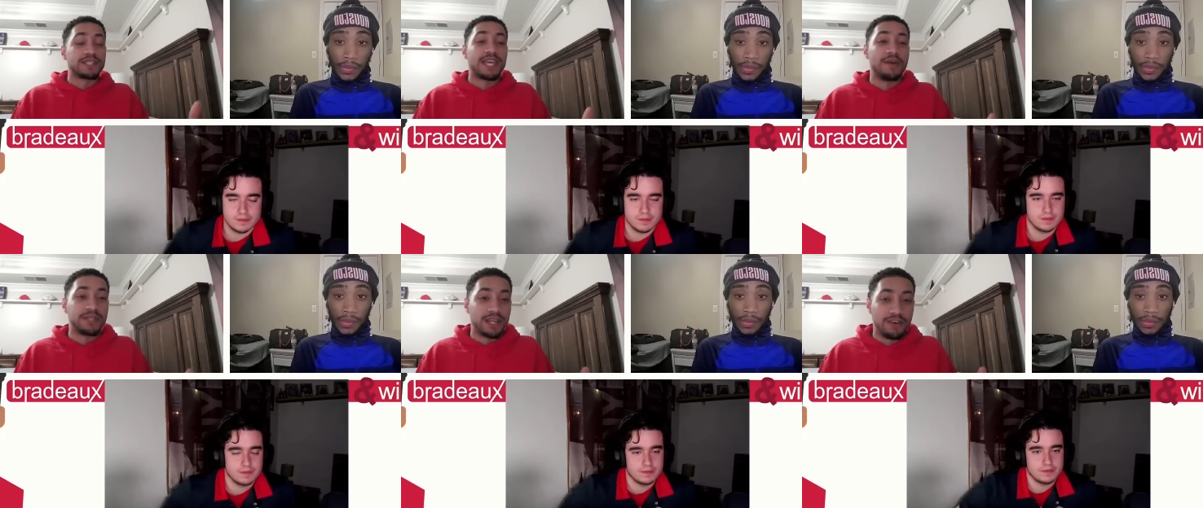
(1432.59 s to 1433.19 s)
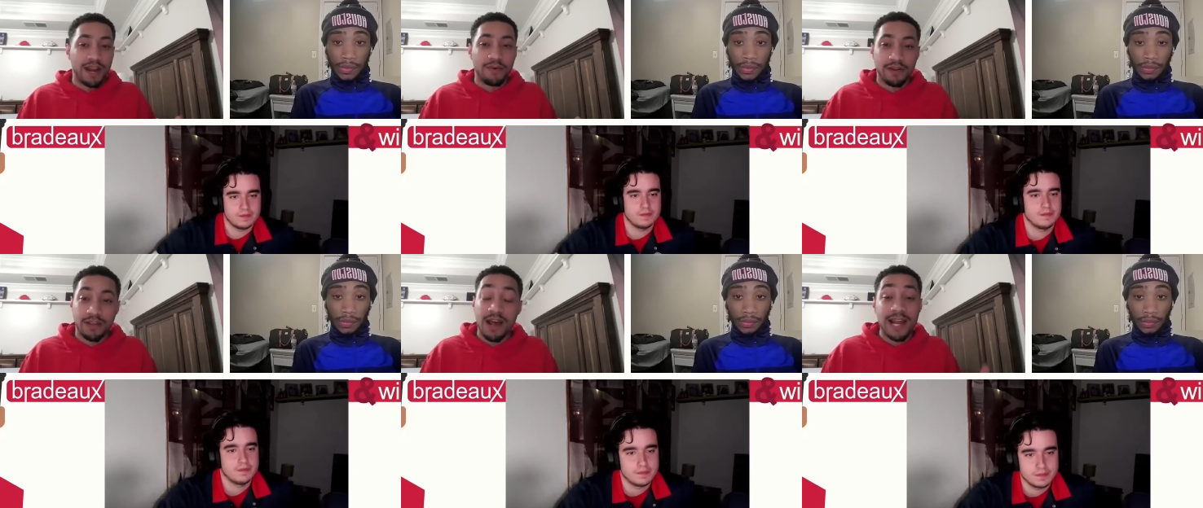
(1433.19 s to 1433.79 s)
Speaker 1: saying with the Grant
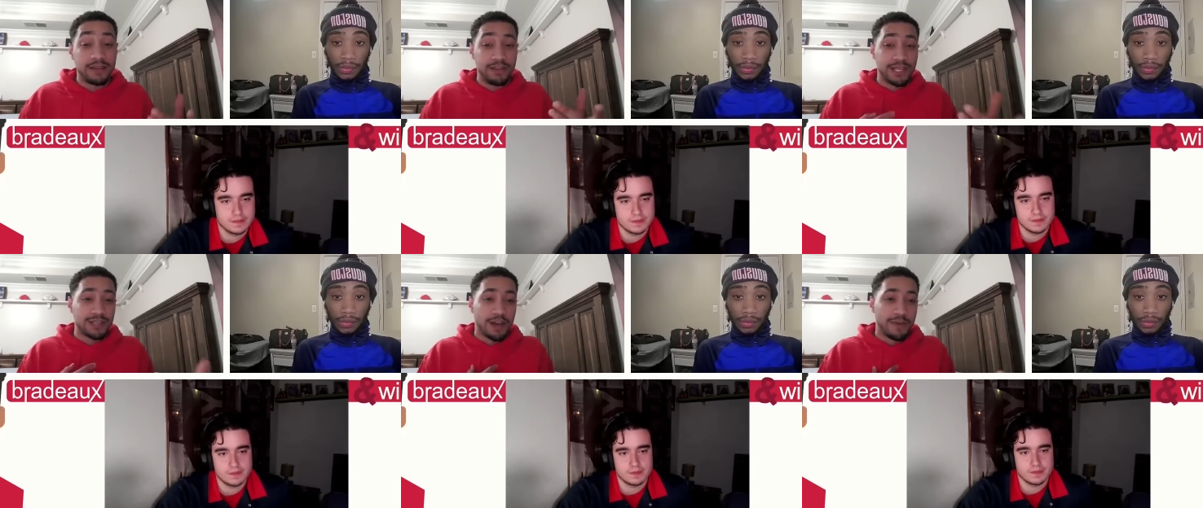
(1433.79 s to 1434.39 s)
Wood, I, you didn't talk